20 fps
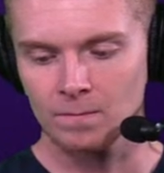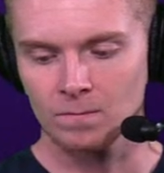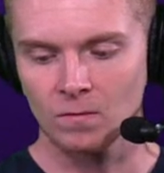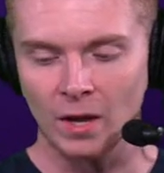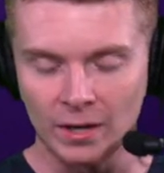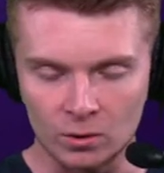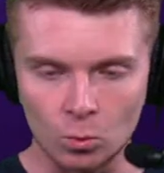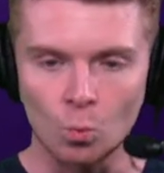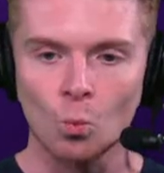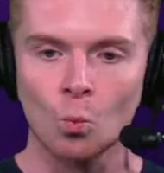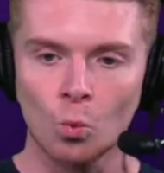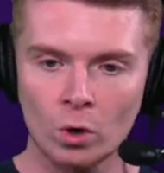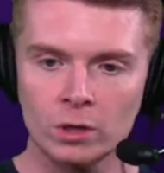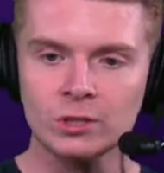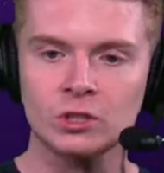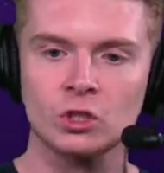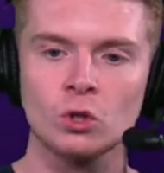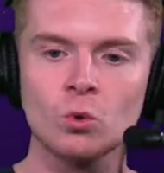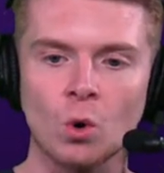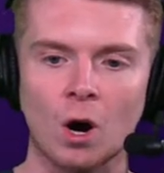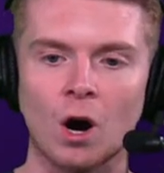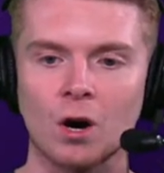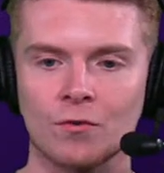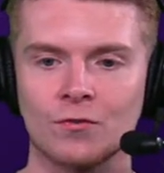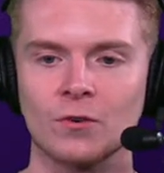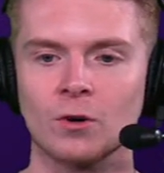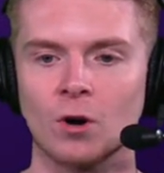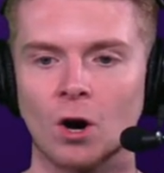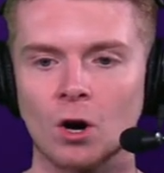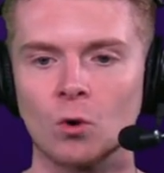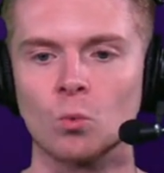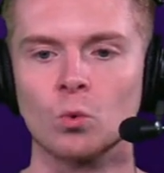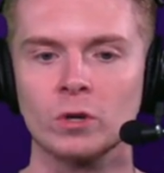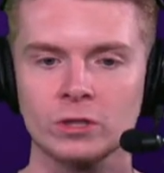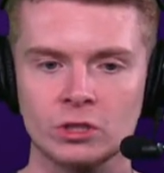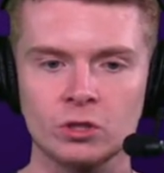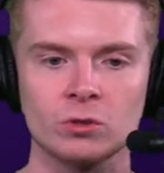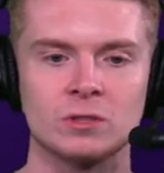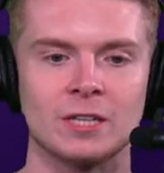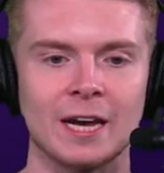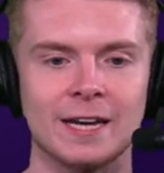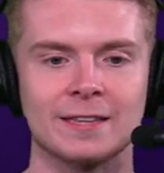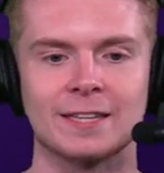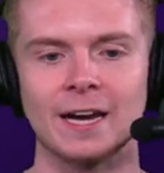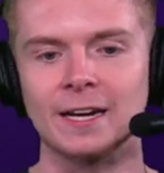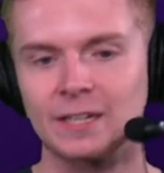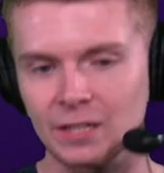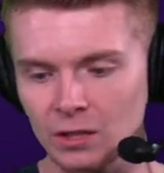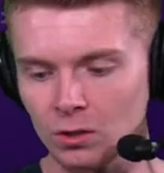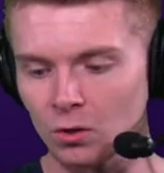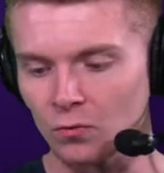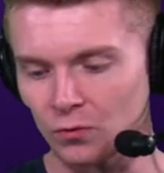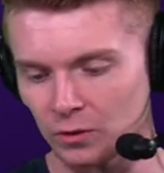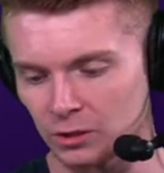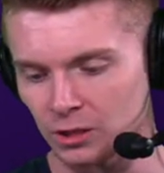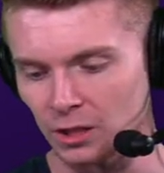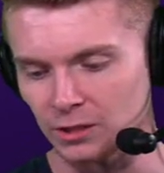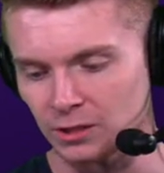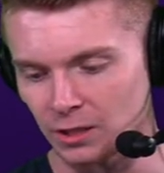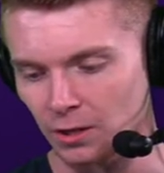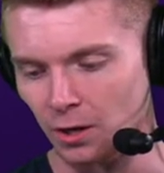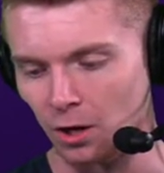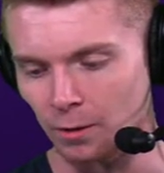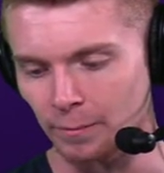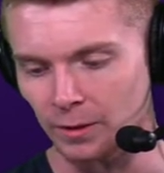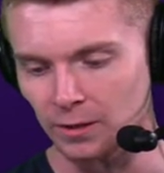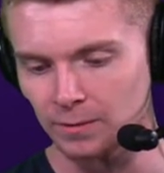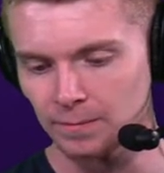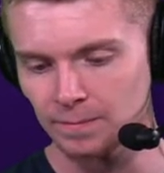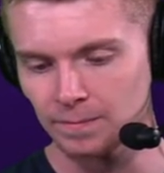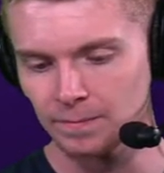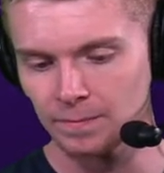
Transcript: Like, would you offer or would you take that deal for Justin Herbert?